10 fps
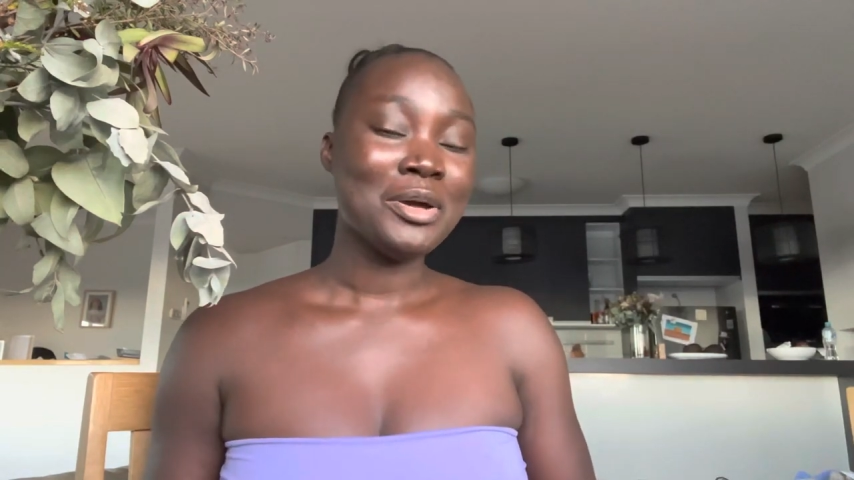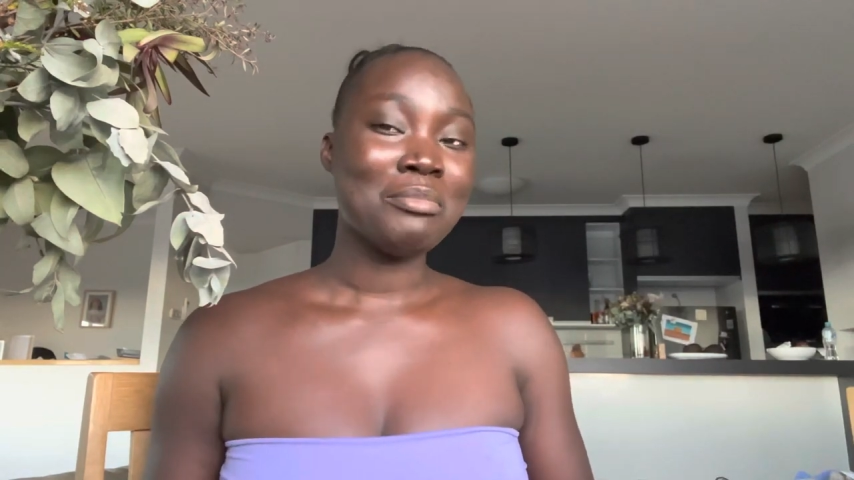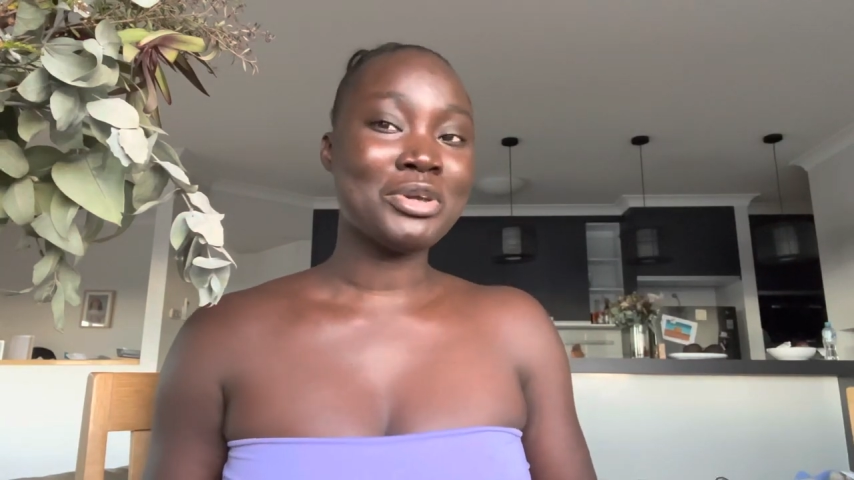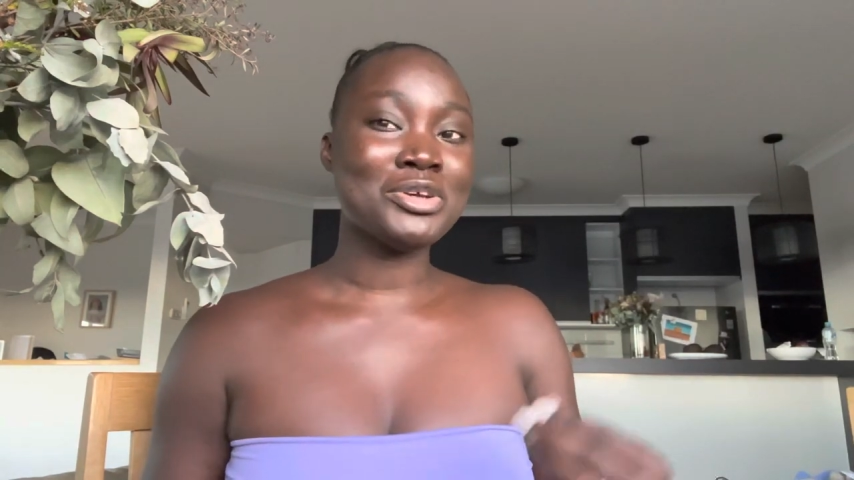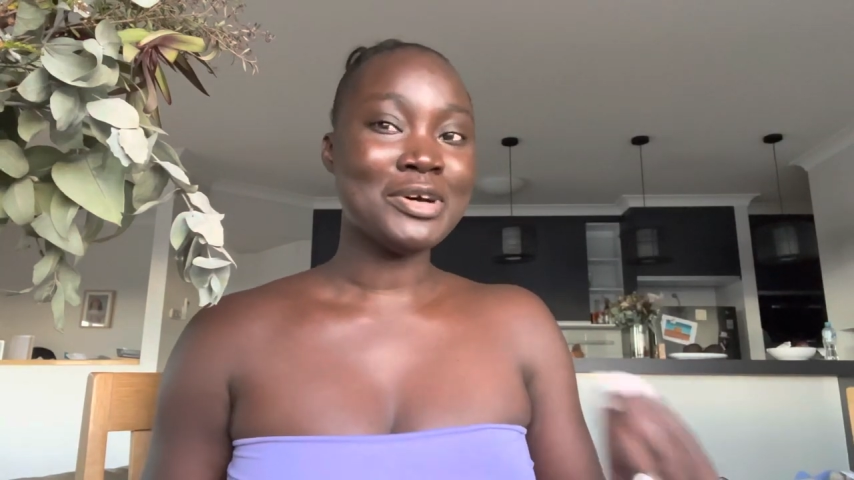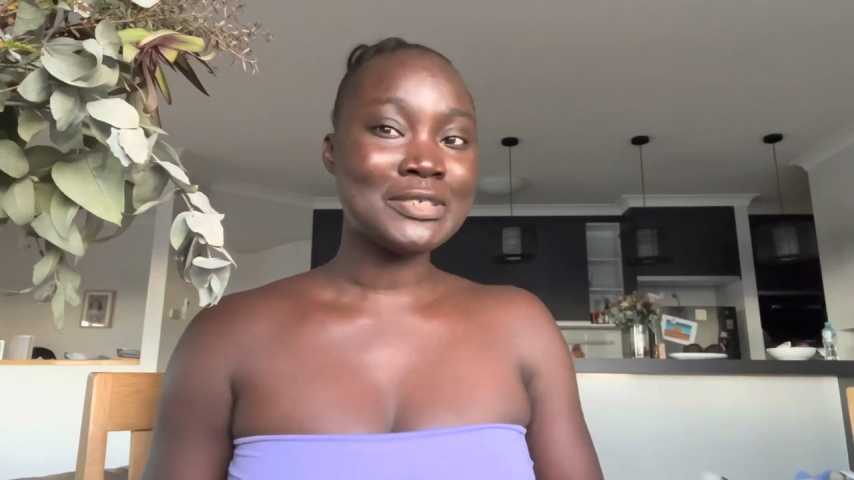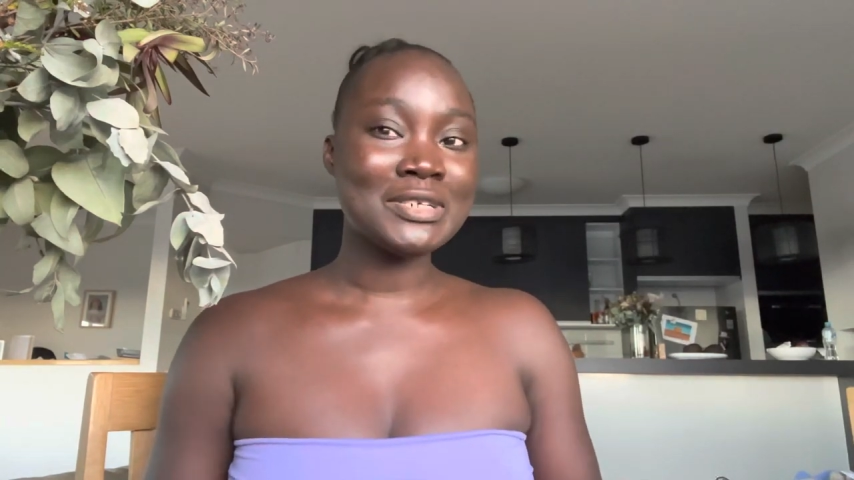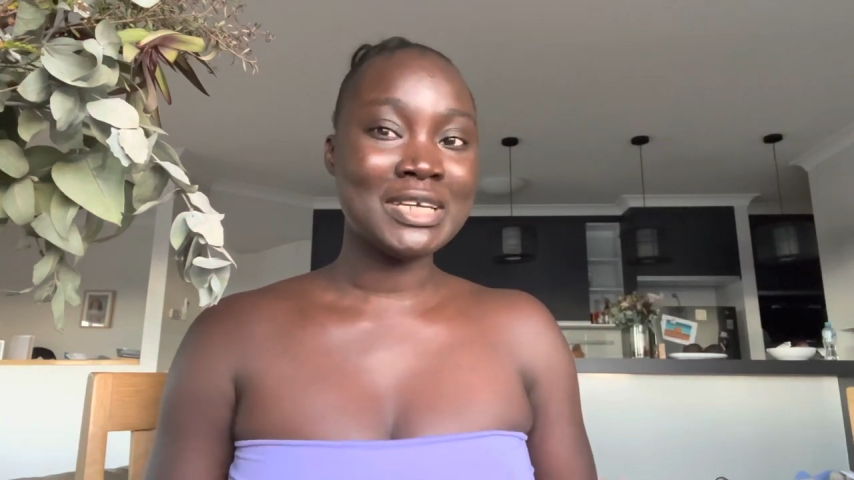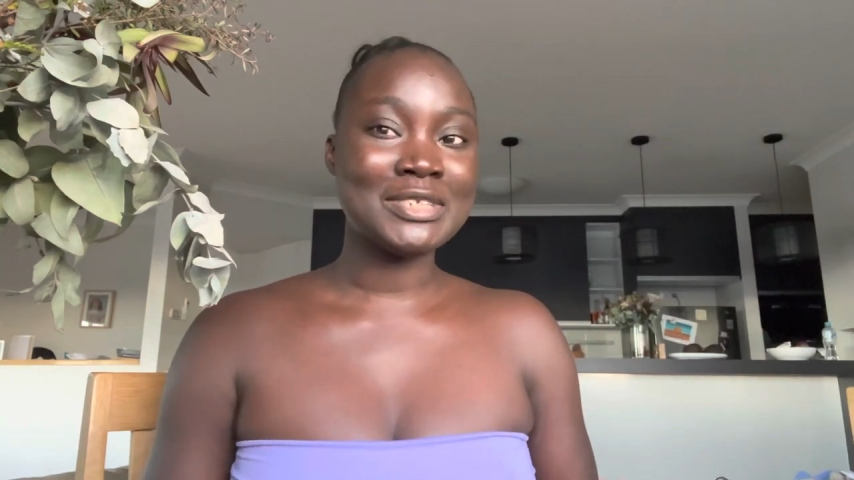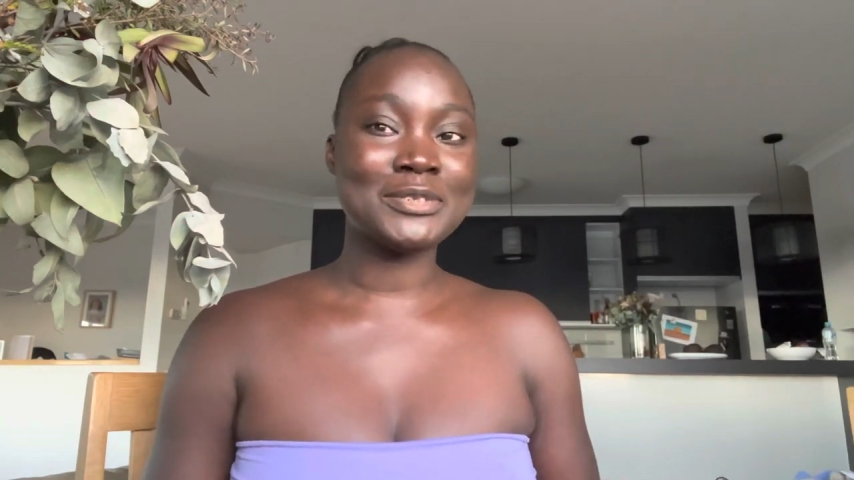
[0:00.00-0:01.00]
but you also
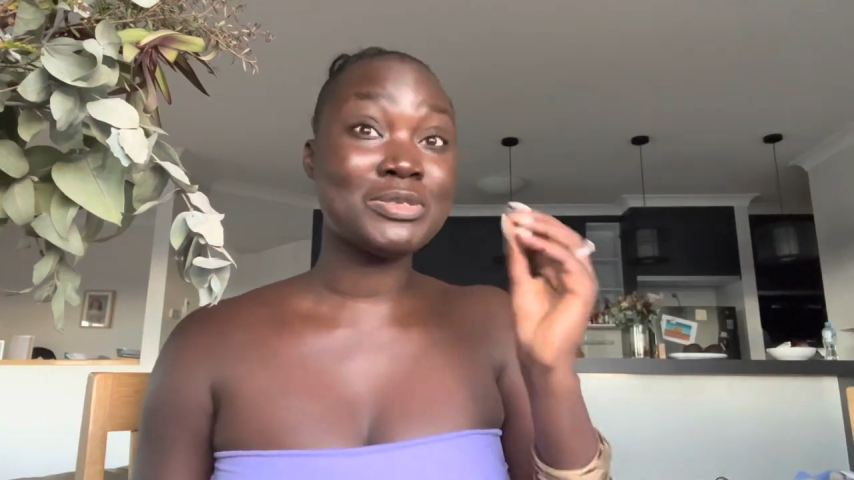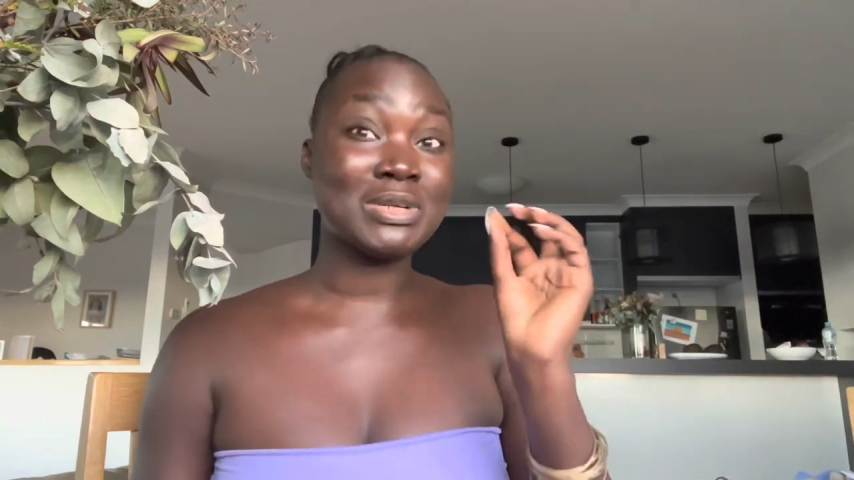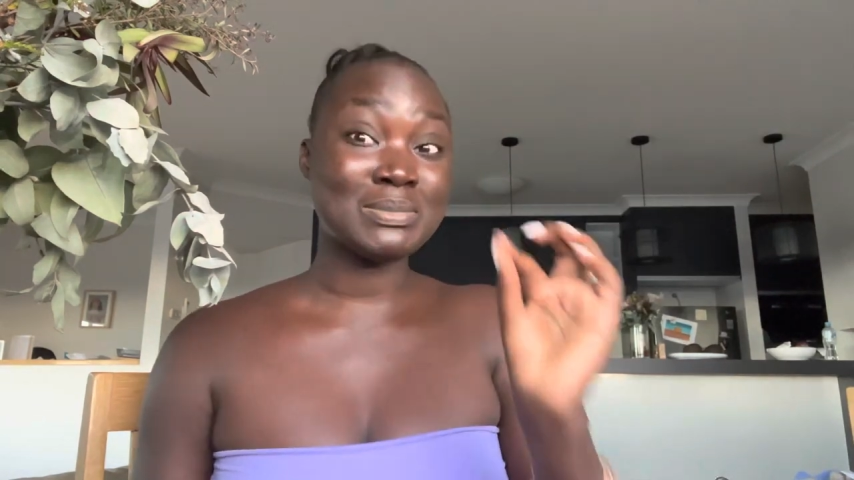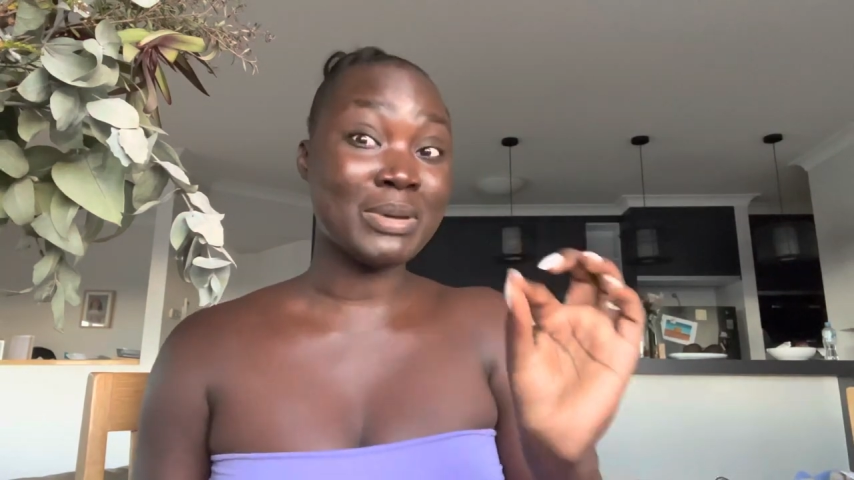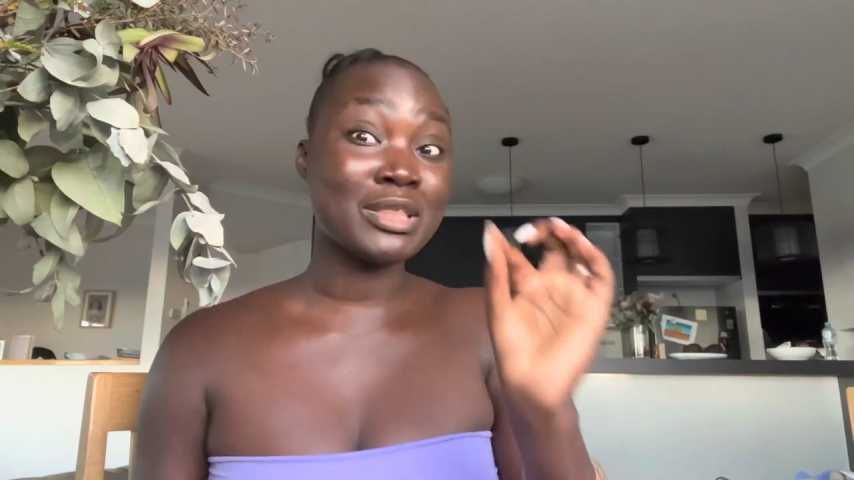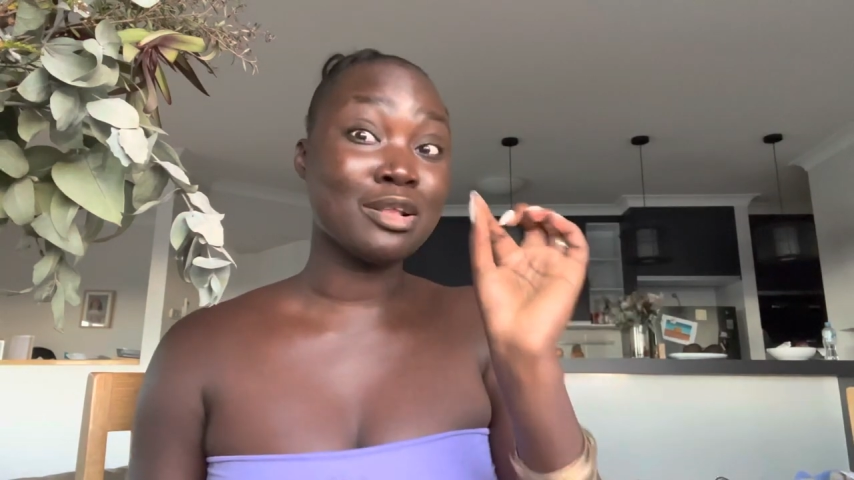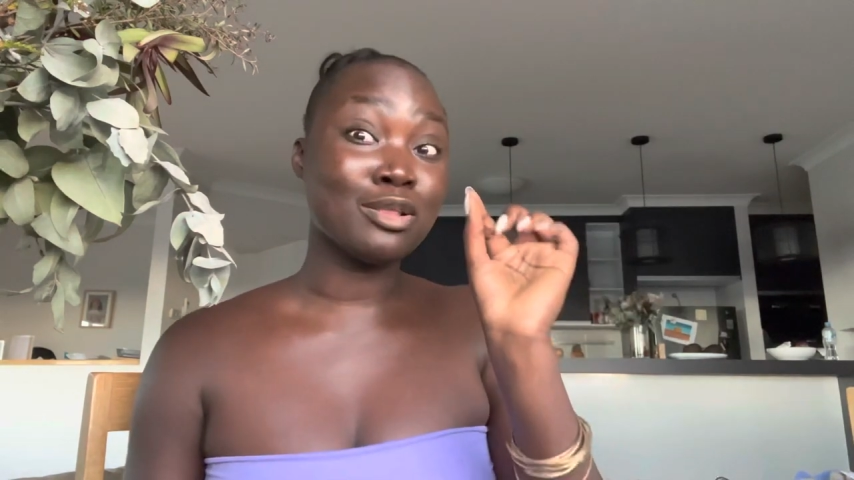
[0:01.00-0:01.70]
need to respect the